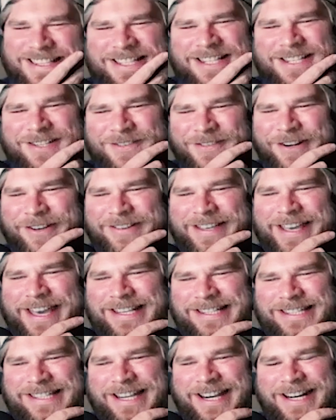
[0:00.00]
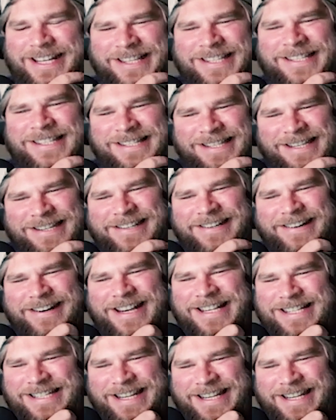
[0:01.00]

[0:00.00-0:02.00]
this is a real case study. This is interesting.